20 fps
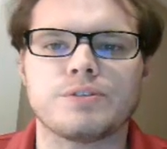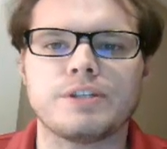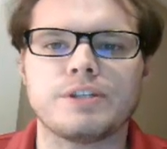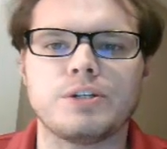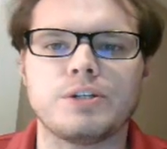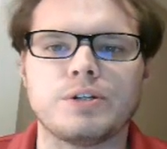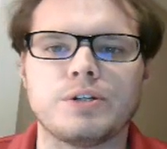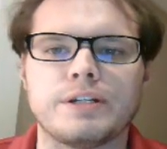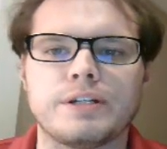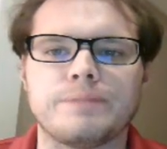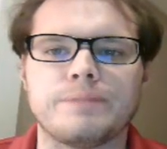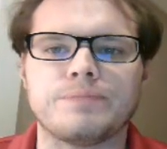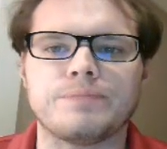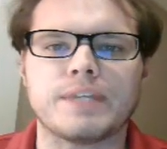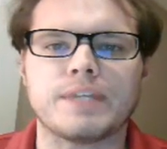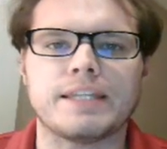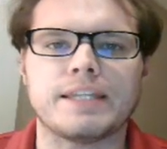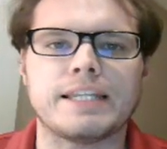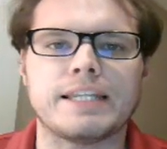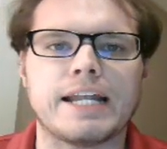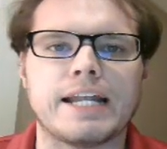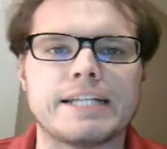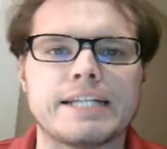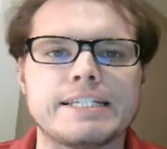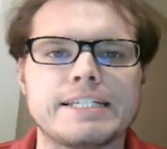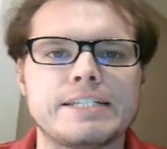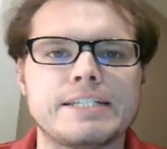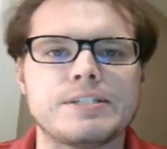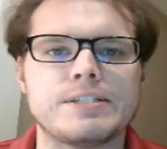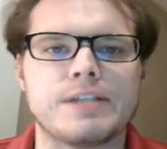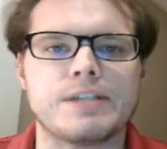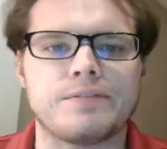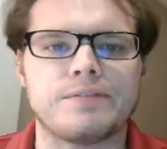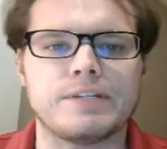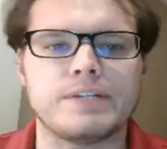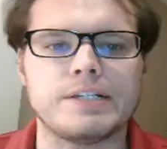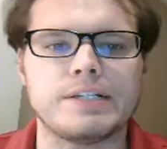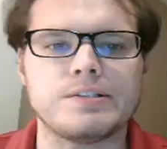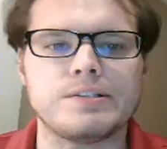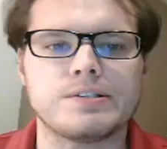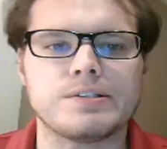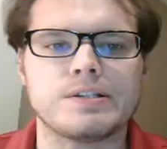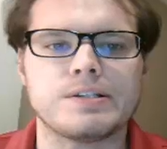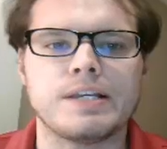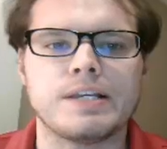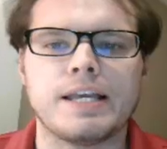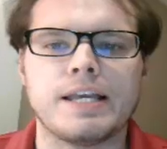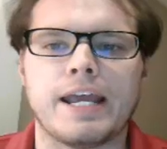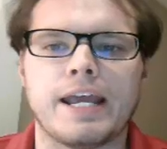theory in the 1970s,